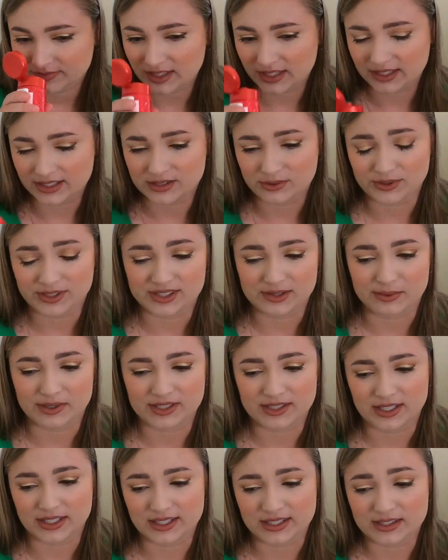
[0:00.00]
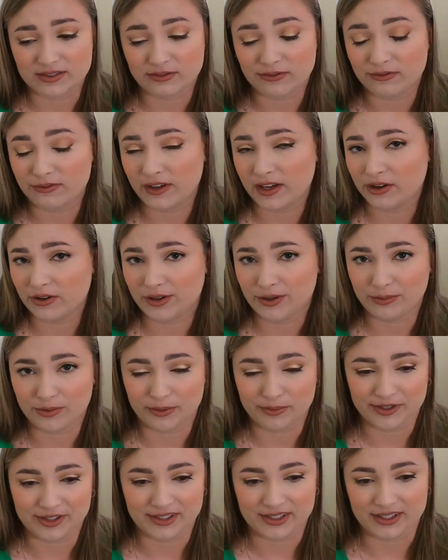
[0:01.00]
And that's what it smells like. It's a very
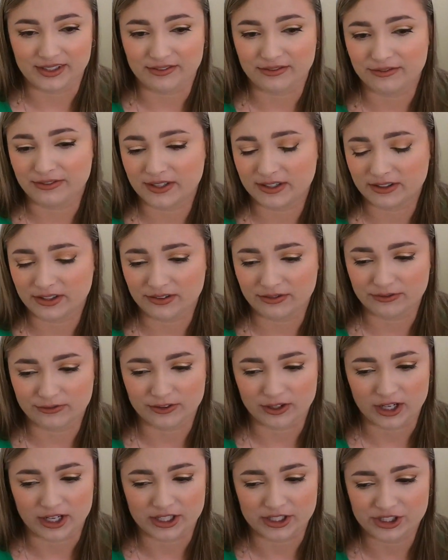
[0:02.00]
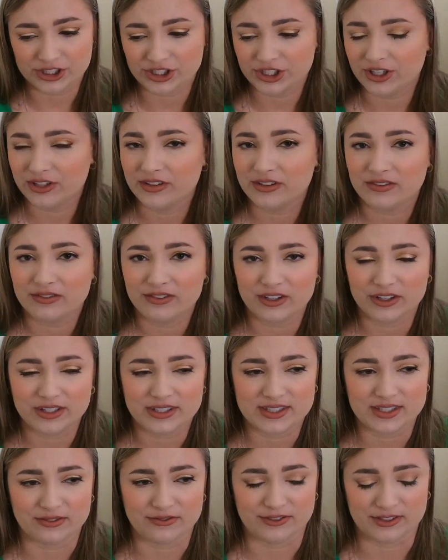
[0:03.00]
womanly, very fresh, very
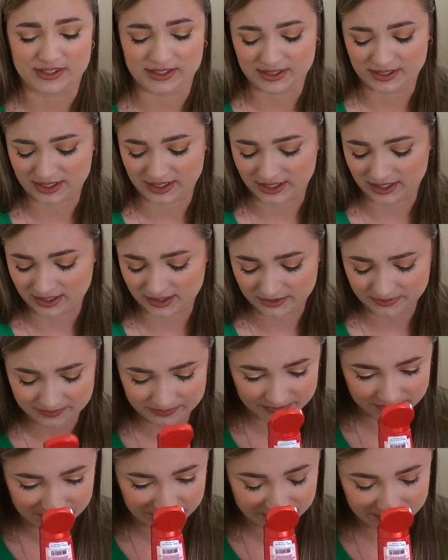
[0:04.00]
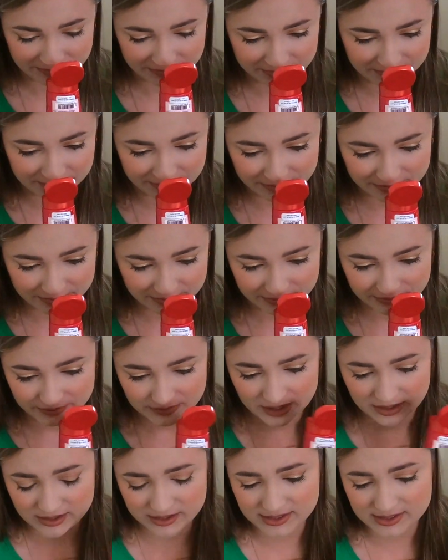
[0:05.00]
sophisticated.
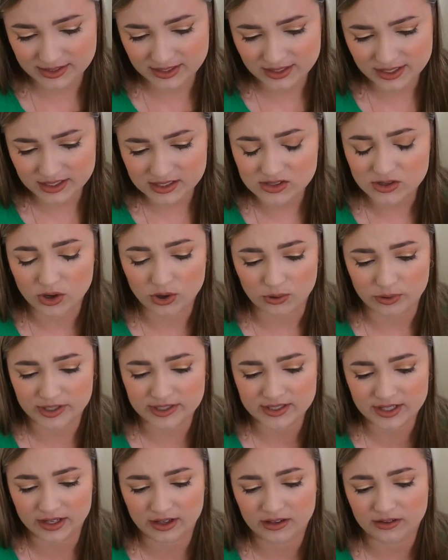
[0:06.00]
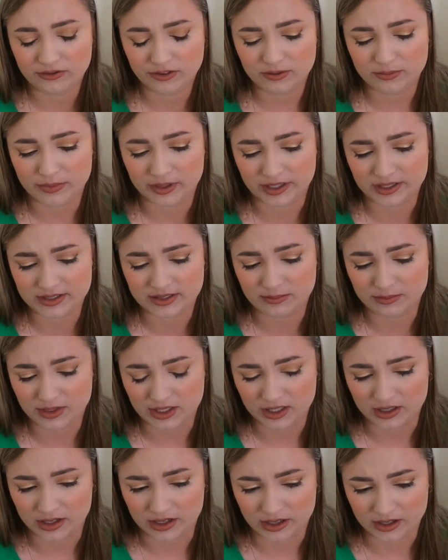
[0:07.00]
This scent has always kind of reminded
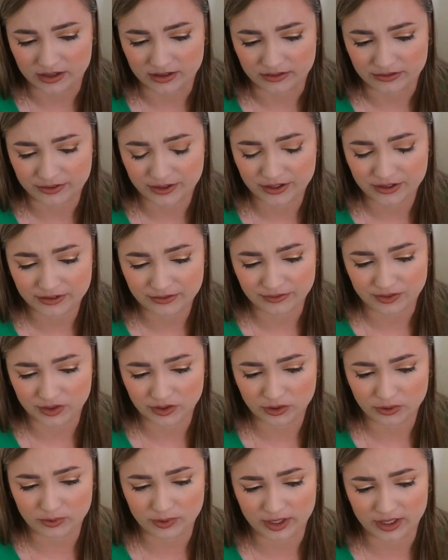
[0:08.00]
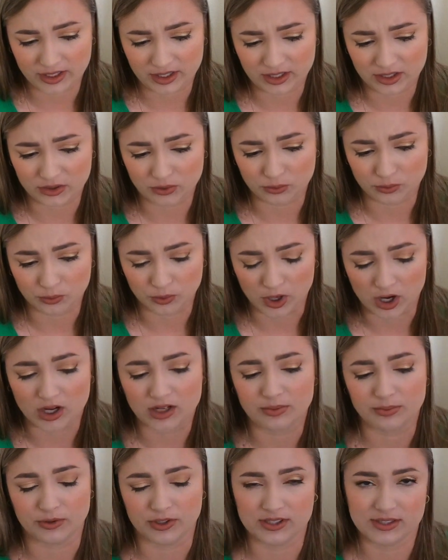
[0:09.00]
me of Vera Wang
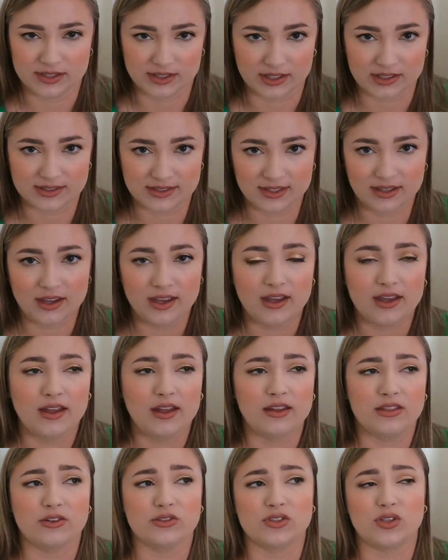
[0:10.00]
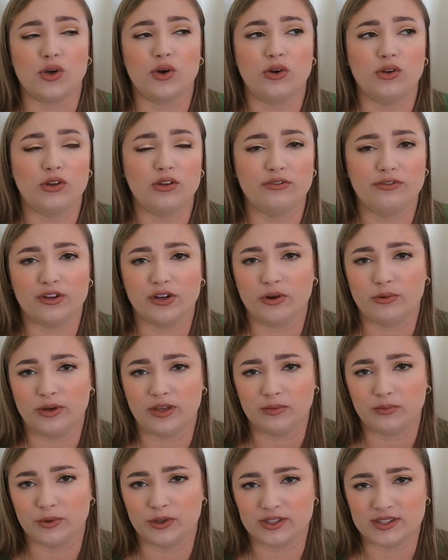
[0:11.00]
Rock Princess. There's a whole Vera
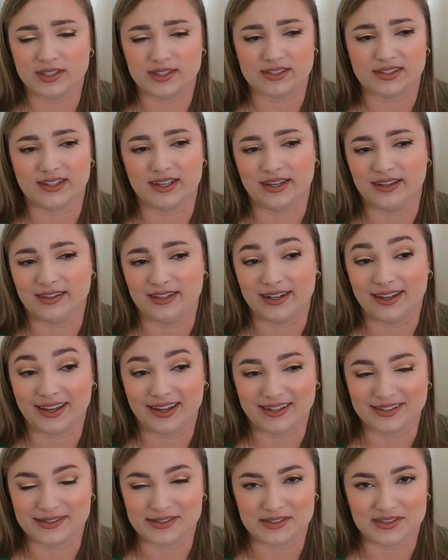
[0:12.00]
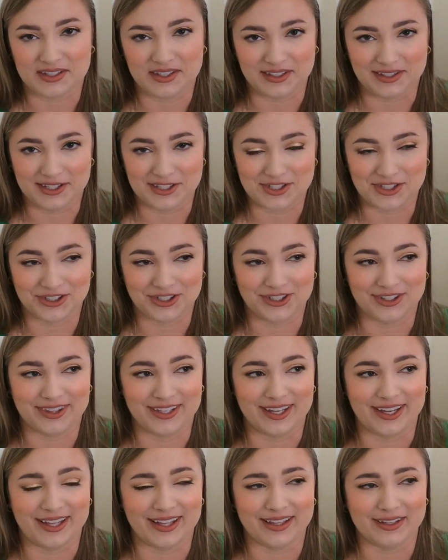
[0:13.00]
Wang Princess line that I had as a teenager
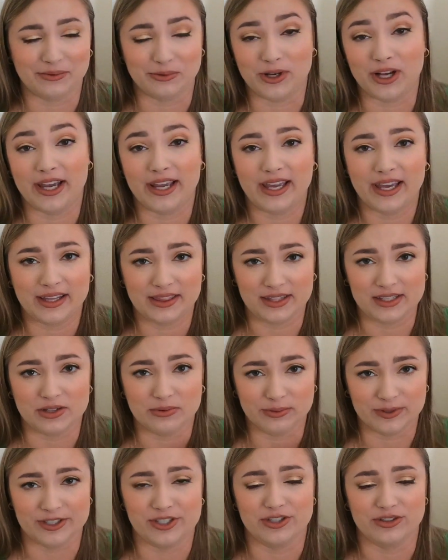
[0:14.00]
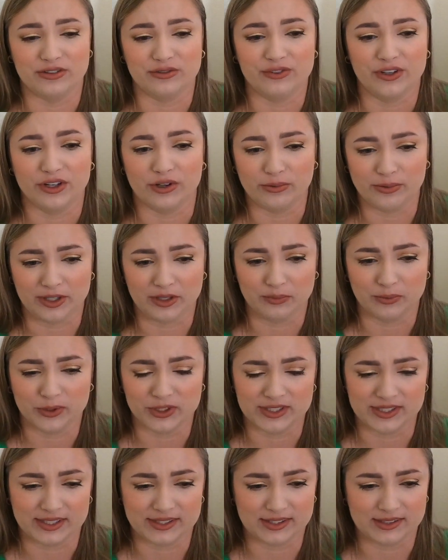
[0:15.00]
that, well, I had the original Vera Wang
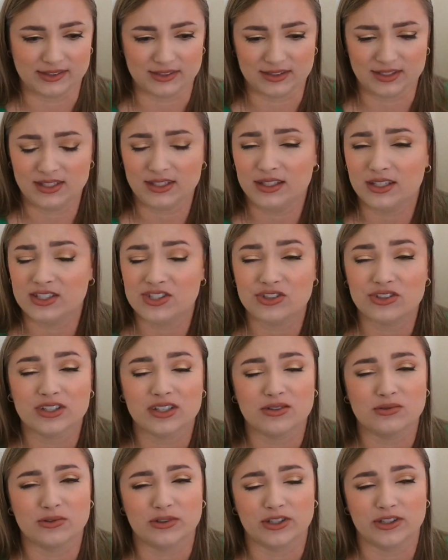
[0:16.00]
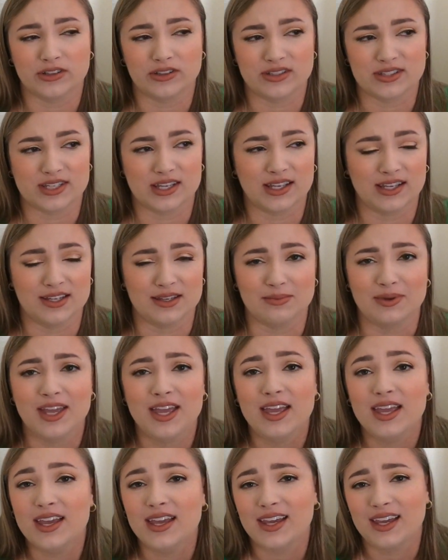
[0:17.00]
Princess as a teenager and I wore it all the time
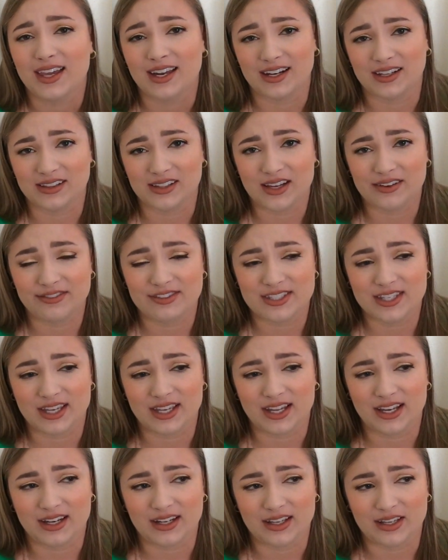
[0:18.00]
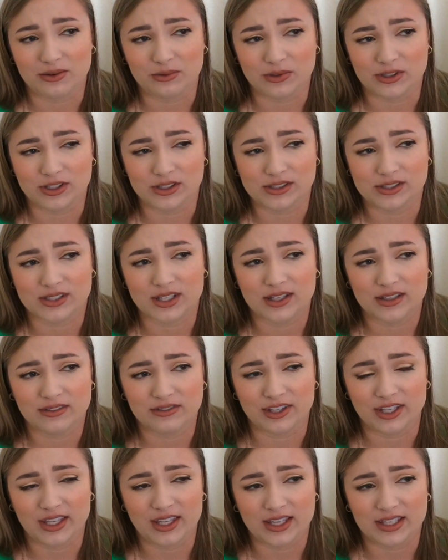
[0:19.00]
and I loved it, and it was kind of
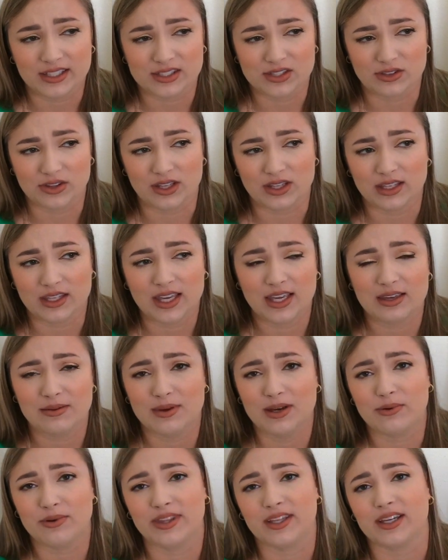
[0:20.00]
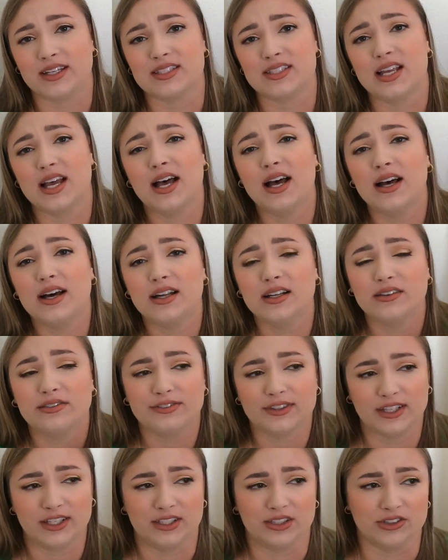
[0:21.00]
a hit, so they came out with like a ton of
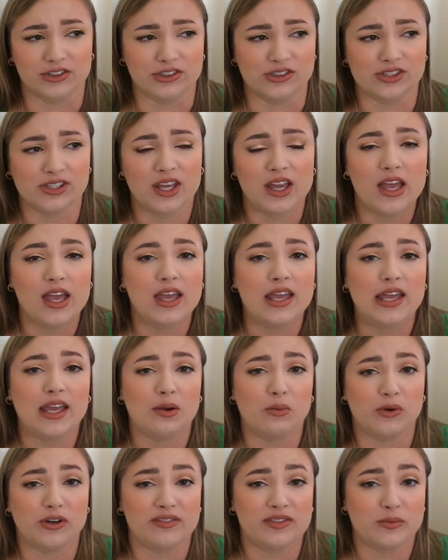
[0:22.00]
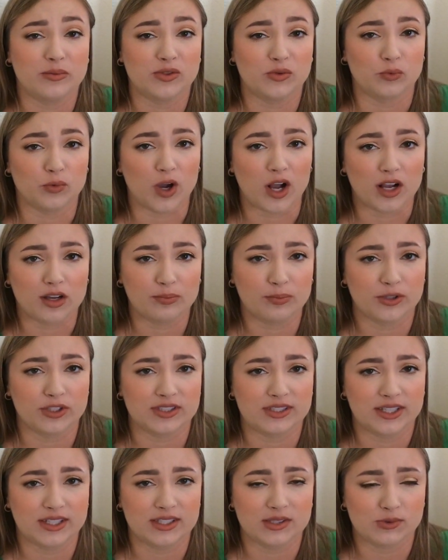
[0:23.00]
flankers, and one of them was Rock
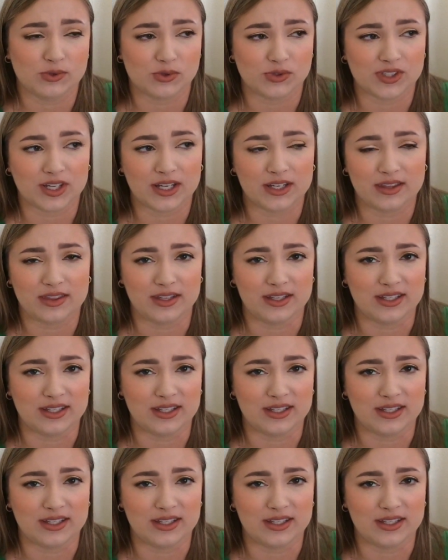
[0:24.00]
Princess, which was kind of the